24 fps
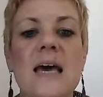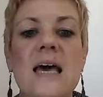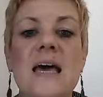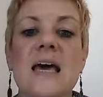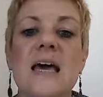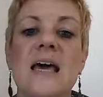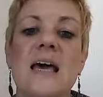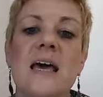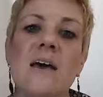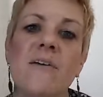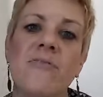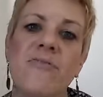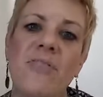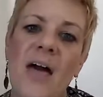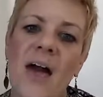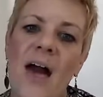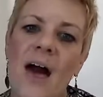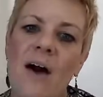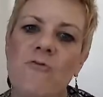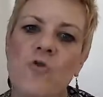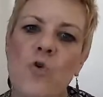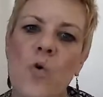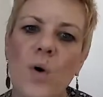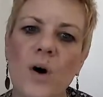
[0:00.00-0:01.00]
If they
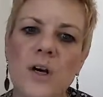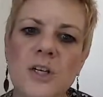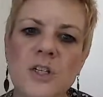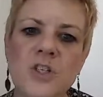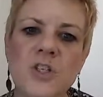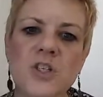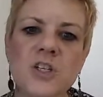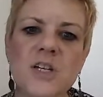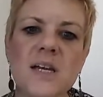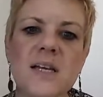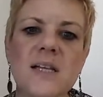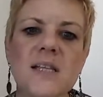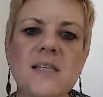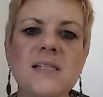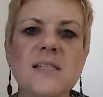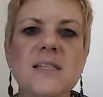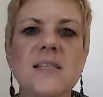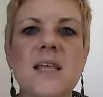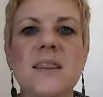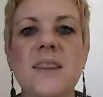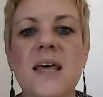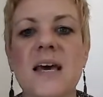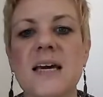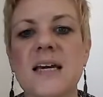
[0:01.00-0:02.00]
have questions,
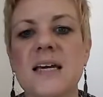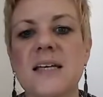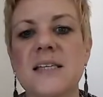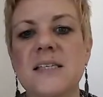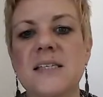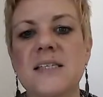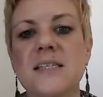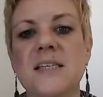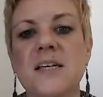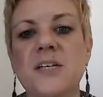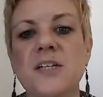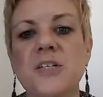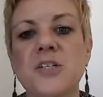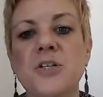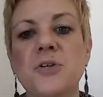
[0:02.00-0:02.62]
that they can send